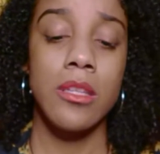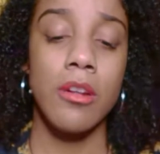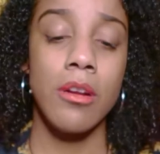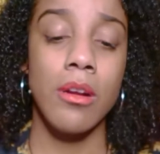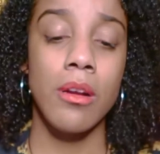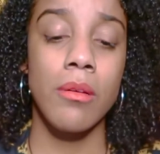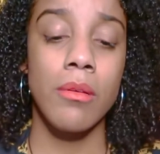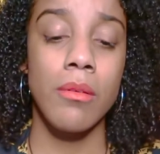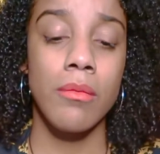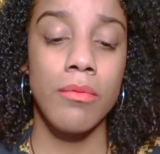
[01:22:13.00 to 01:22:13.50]

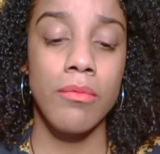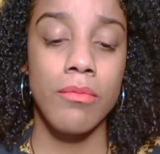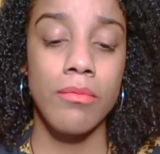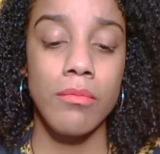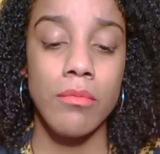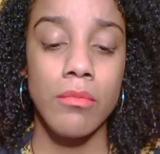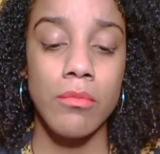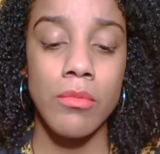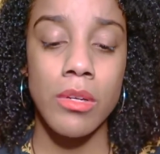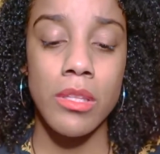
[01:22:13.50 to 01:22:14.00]
Their
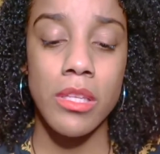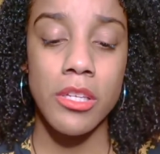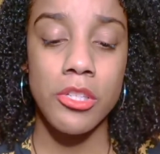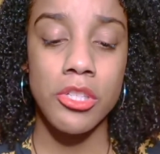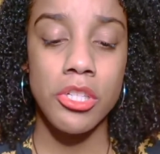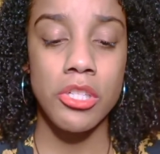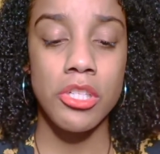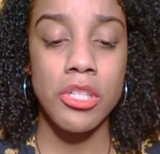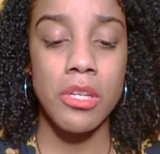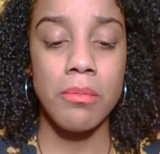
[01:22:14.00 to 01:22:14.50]

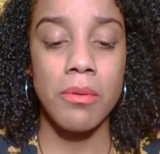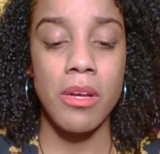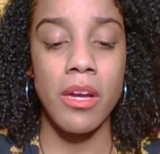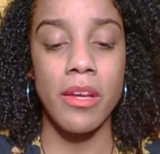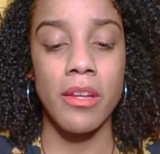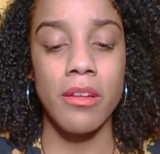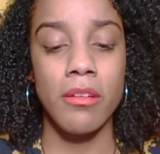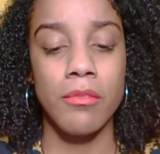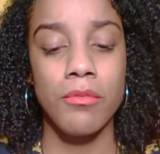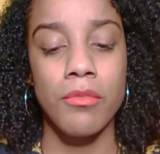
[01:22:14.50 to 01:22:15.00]
relationship
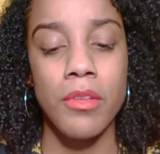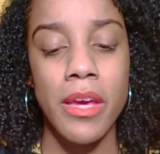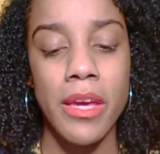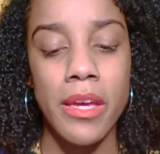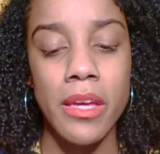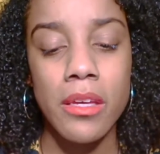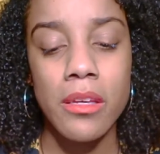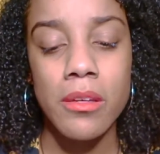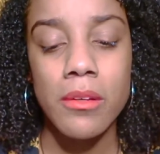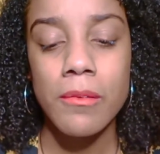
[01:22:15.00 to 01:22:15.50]
kind of
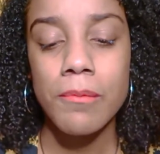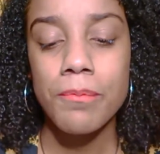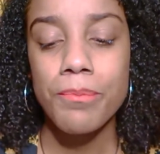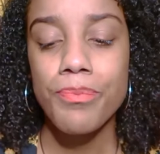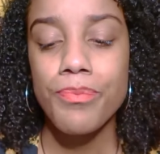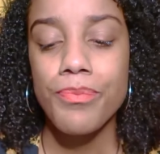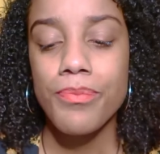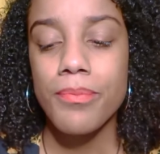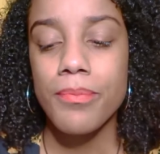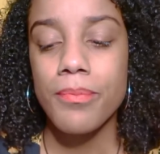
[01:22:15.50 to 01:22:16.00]
like
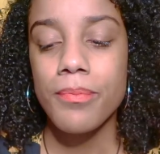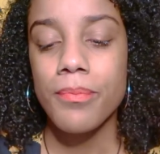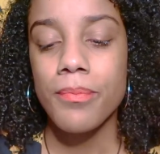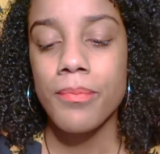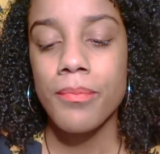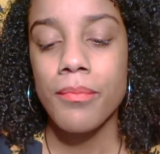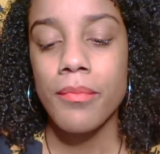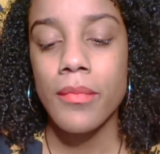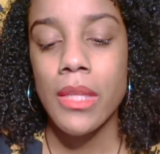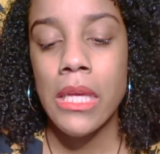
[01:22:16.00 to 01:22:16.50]

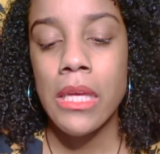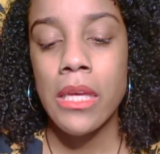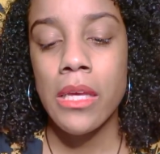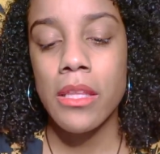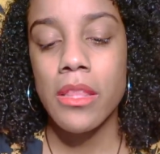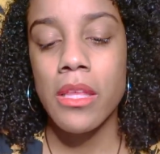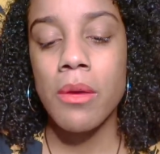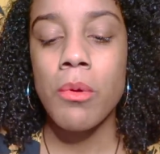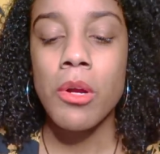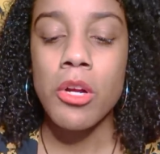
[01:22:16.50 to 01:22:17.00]

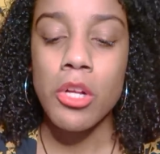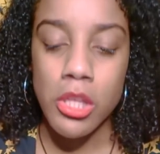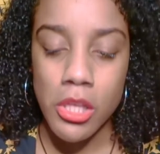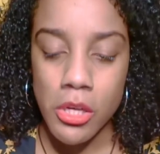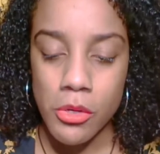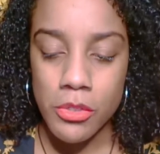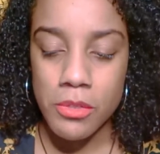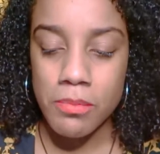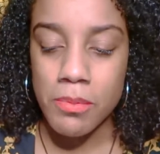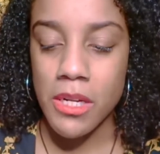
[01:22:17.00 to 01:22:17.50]
they were
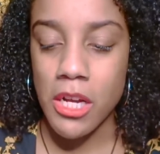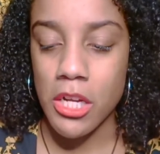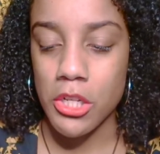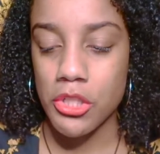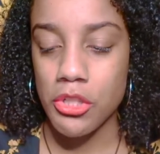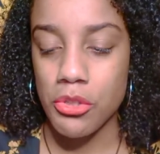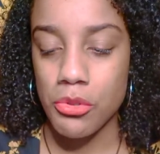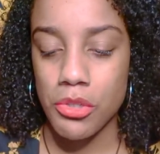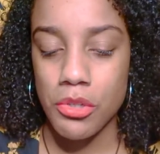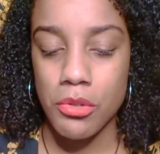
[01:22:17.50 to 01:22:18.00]
close but not
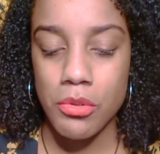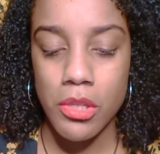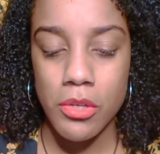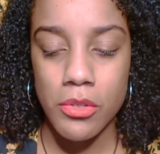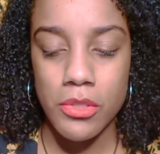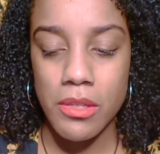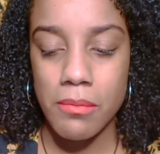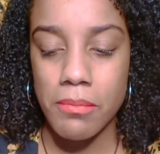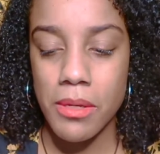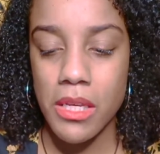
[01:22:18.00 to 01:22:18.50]
too too
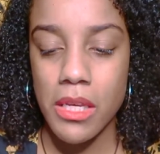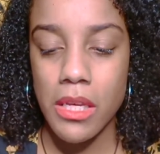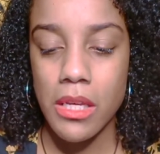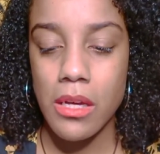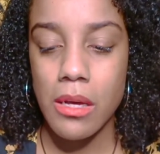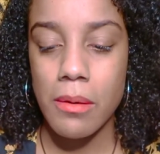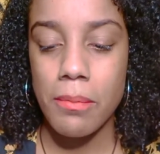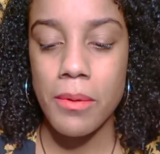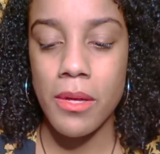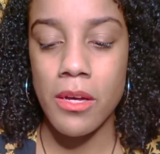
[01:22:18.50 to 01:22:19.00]
close I'm picking
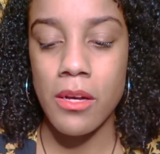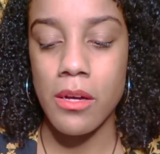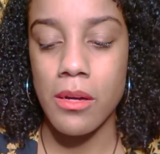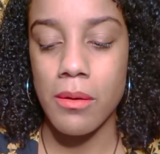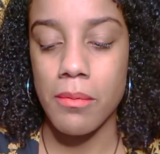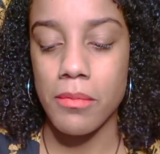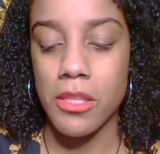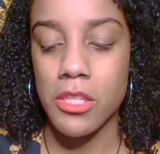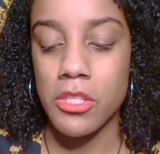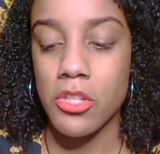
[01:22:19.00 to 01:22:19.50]
up
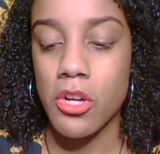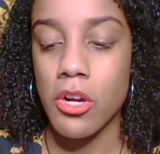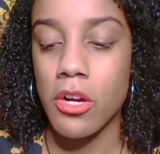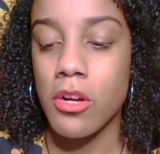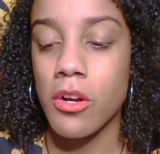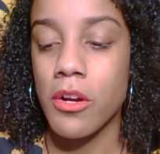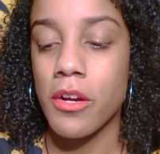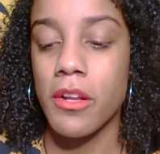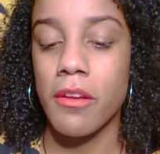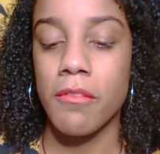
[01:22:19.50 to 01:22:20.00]
um, the star
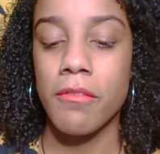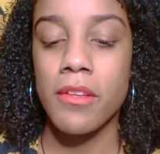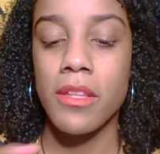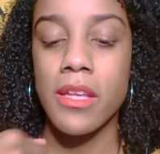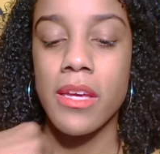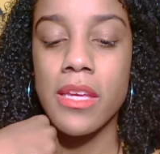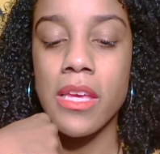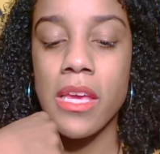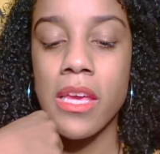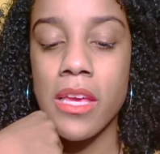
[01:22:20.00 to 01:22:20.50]
card I feel
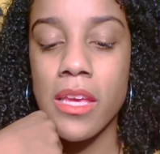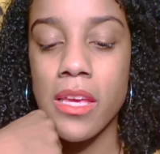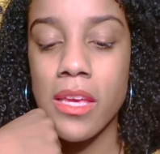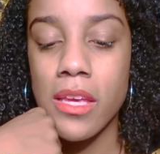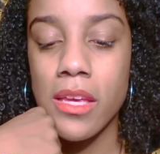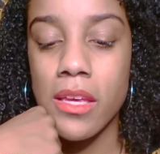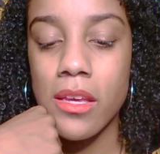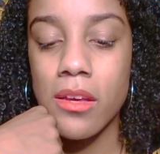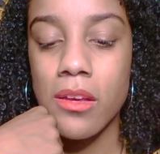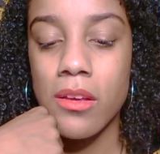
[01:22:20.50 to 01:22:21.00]
like
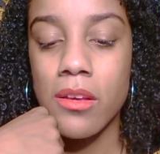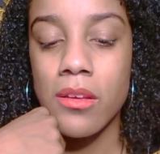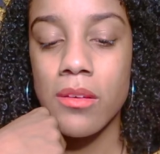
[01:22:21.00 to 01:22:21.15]
he